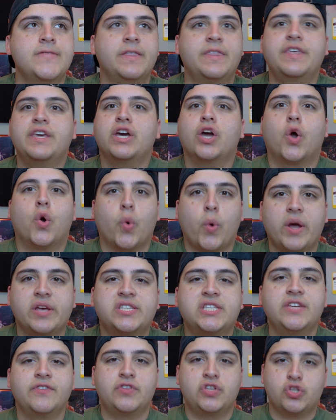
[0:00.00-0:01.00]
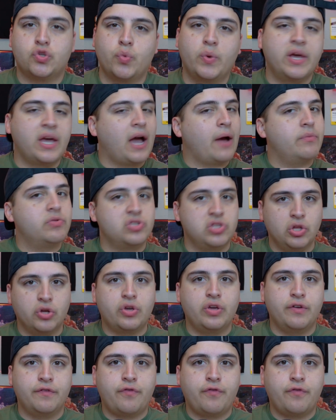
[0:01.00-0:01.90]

the aggressive swing I was looking